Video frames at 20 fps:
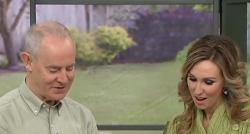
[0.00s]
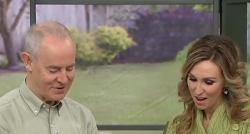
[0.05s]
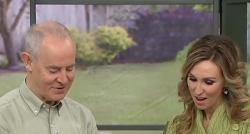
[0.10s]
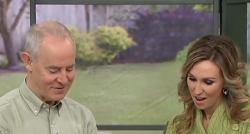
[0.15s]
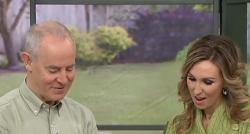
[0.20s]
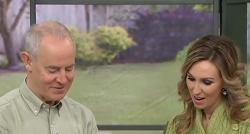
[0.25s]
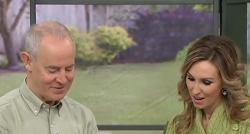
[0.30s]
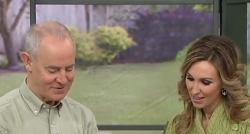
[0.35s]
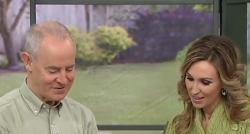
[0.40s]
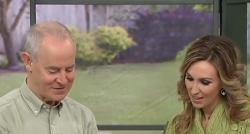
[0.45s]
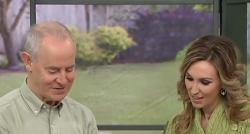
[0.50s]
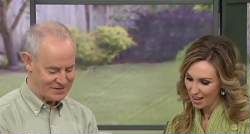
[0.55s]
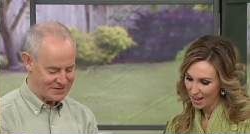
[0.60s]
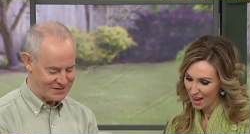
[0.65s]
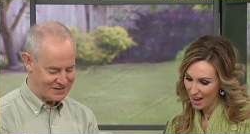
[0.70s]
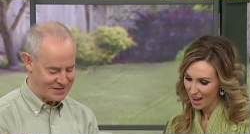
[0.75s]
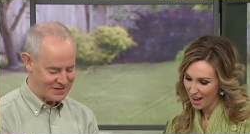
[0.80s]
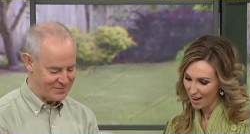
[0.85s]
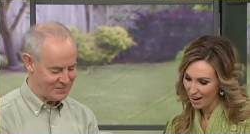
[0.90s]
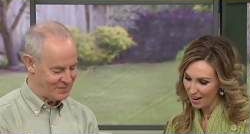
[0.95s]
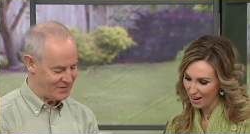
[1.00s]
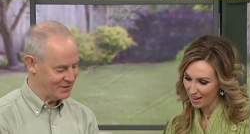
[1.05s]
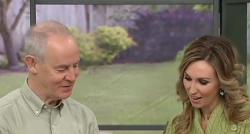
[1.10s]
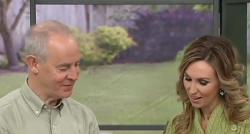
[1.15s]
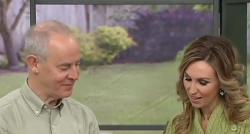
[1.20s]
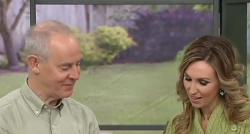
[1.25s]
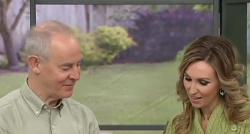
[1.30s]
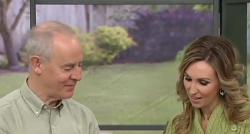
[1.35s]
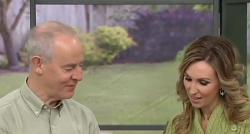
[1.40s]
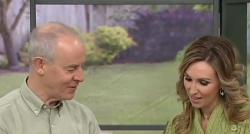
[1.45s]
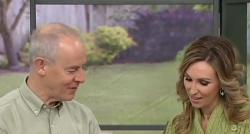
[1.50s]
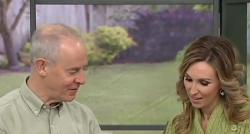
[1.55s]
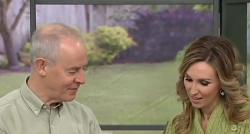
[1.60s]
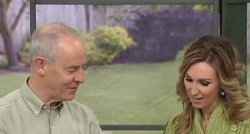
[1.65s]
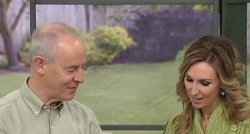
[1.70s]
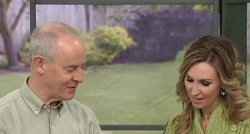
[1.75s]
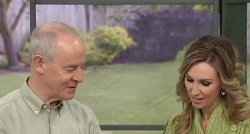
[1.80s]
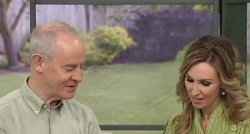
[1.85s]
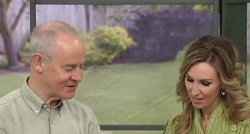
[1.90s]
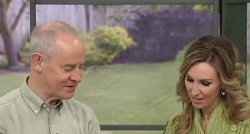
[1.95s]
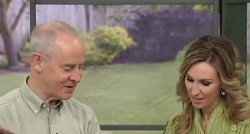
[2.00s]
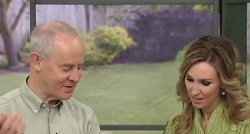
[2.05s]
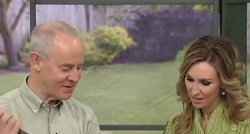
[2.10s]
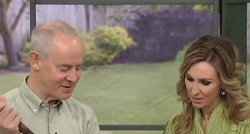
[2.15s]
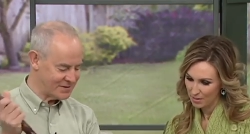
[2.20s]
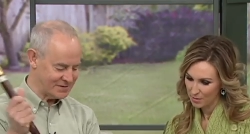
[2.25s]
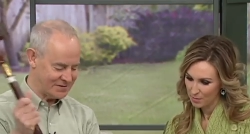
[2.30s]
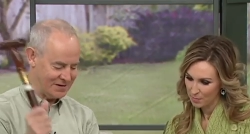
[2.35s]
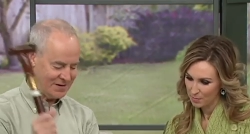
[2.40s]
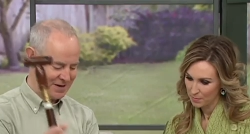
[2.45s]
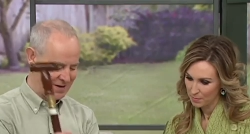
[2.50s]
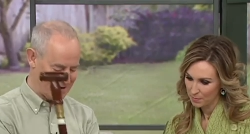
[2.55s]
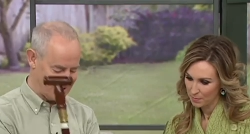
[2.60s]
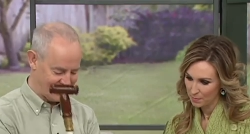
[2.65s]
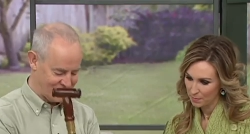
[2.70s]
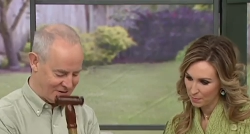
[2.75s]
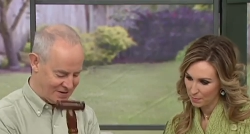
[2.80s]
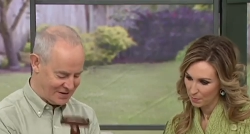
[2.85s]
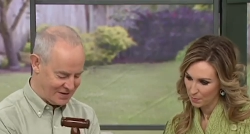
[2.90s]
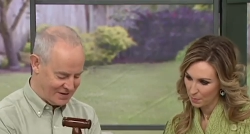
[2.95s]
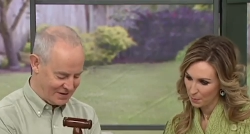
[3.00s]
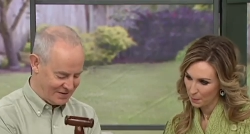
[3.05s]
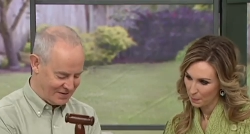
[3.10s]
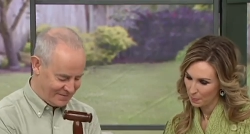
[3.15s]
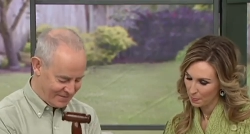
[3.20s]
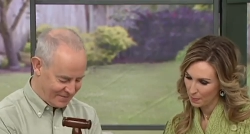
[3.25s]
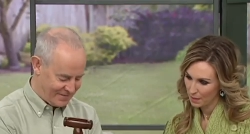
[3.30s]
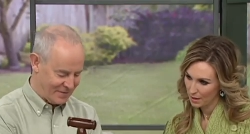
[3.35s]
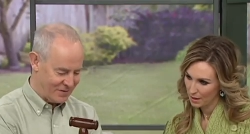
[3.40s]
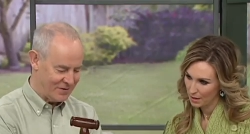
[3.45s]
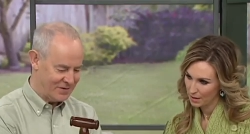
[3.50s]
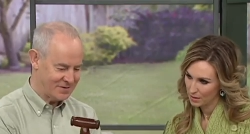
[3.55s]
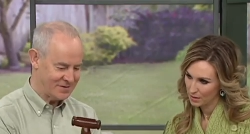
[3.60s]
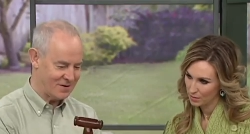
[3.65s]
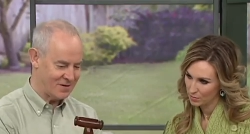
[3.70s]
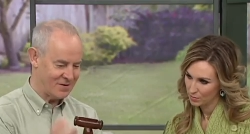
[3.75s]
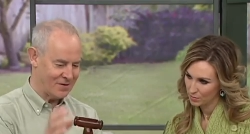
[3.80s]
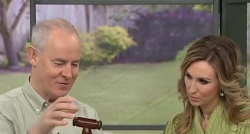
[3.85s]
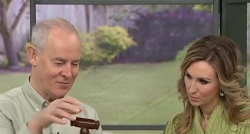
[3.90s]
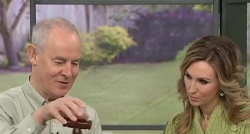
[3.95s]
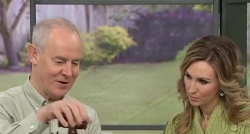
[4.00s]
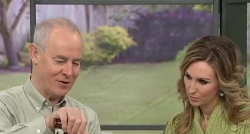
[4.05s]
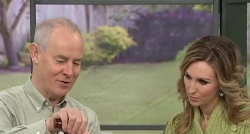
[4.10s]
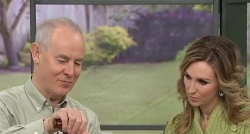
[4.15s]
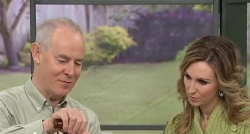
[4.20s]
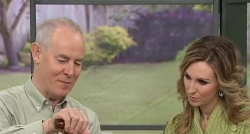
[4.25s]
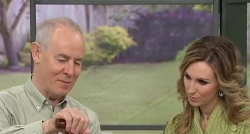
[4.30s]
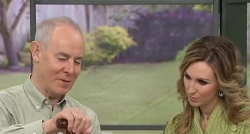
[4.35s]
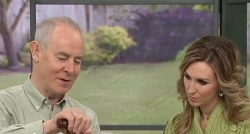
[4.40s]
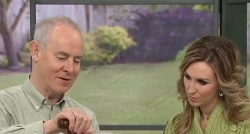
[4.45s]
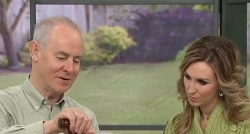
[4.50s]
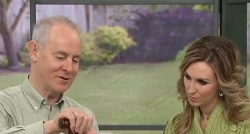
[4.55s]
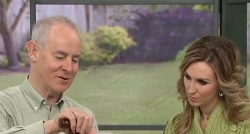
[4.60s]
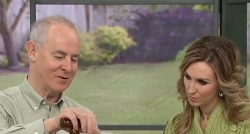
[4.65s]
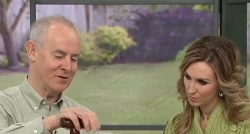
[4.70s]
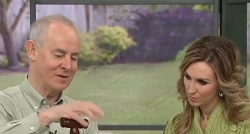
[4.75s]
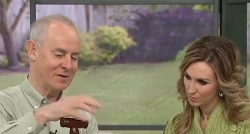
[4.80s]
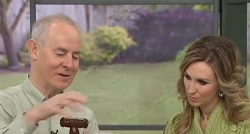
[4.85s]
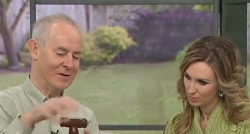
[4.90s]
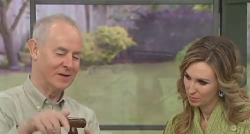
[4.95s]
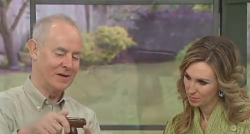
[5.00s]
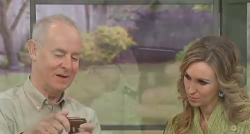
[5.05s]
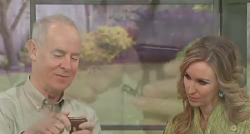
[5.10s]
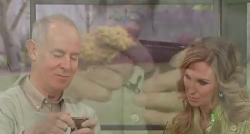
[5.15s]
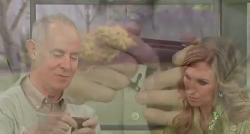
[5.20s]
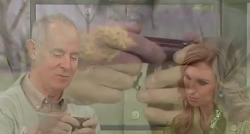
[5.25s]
Speaker 1: here on it, and um, yeah. um, it's a very, very solid stick actually. Very solid. Great grip on it here. I have